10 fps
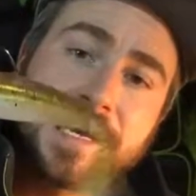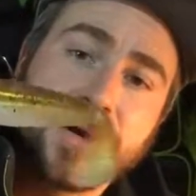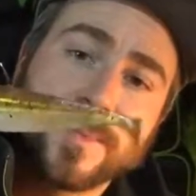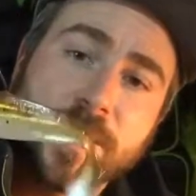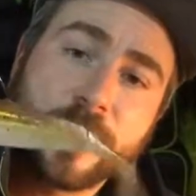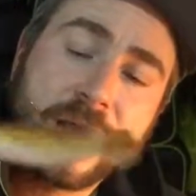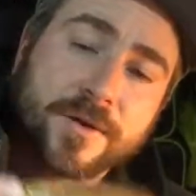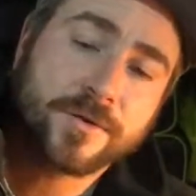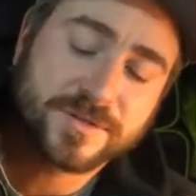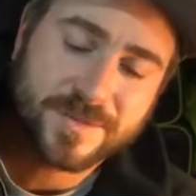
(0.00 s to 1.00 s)
little bit of brown
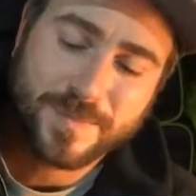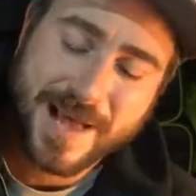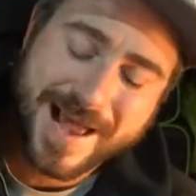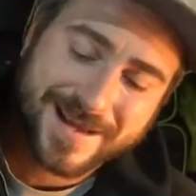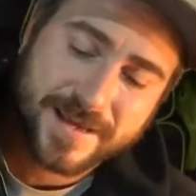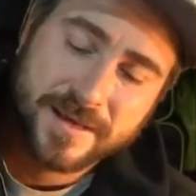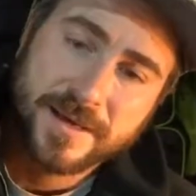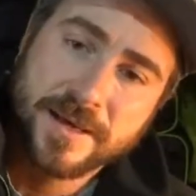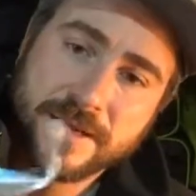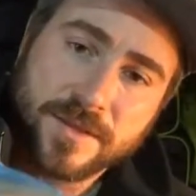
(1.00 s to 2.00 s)
across the back,
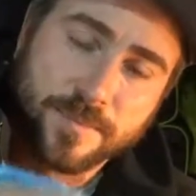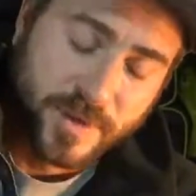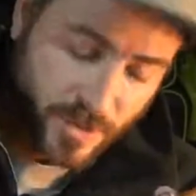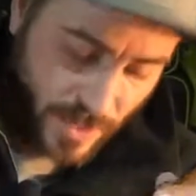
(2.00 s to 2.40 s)
the blue